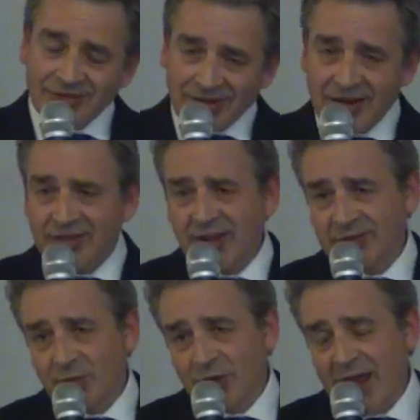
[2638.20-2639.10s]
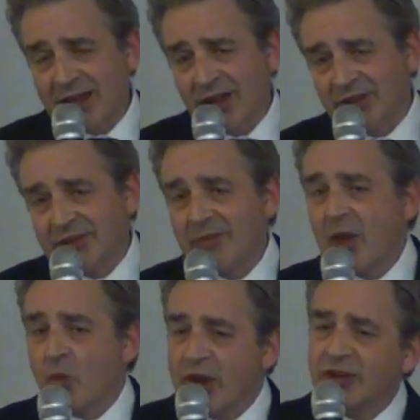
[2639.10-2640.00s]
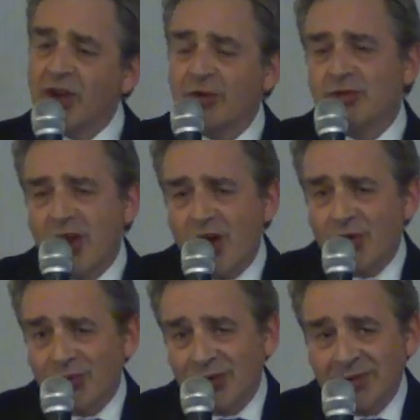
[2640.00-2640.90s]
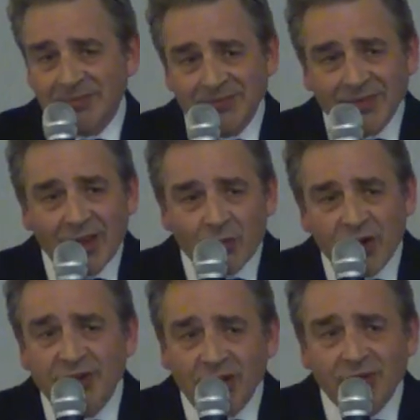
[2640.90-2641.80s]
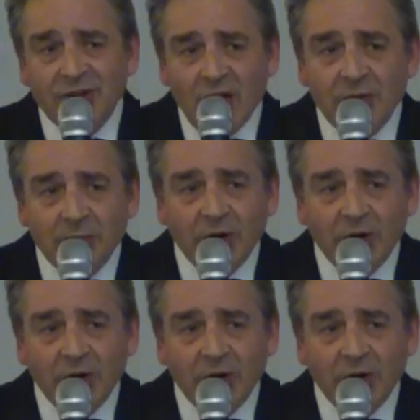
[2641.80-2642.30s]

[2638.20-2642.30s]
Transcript: I say small handguns. We don't know in